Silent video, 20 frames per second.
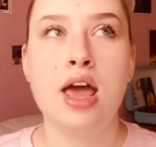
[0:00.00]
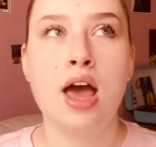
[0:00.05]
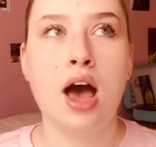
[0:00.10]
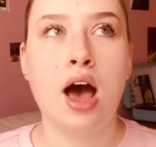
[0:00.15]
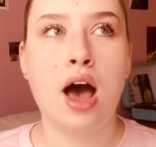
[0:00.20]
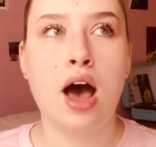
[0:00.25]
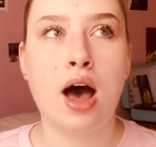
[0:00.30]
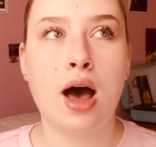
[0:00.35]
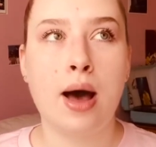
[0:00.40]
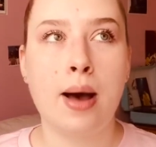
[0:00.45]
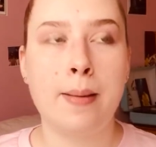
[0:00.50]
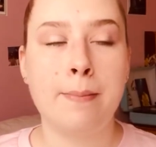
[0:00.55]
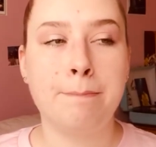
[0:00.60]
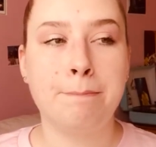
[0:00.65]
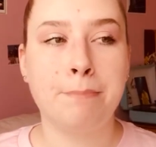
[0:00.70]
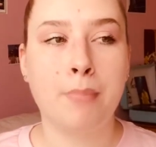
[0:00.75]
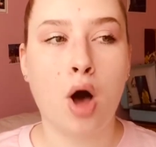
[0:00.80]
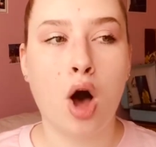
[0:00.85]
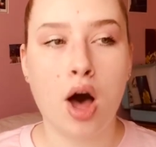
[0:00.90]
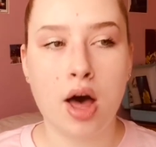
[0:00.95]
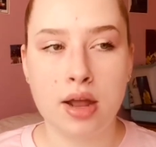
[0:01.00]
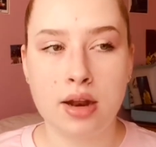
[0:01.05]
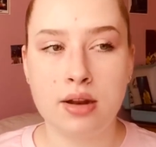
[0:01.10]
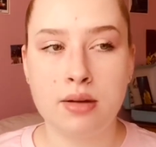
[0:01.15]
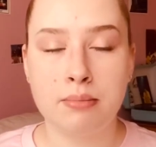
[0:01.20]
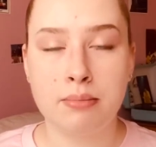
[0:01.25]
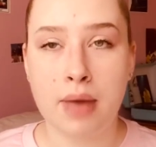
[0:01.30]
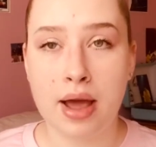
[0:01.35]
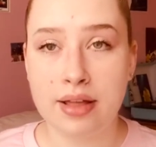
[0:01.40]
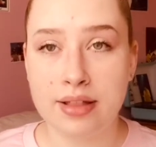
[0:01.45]
on
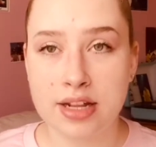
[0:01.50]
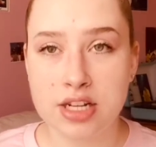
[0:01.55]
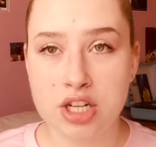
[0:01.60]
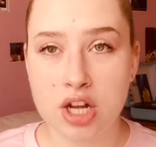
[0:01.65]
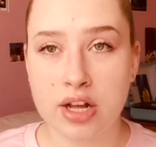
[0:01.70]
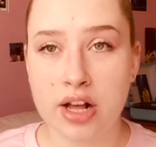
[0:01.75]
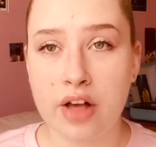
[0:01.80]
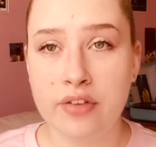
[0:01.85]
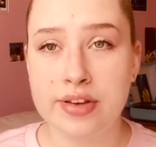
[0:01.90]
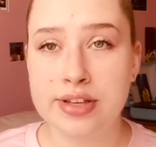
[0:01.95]
my Let's Talk Elvis.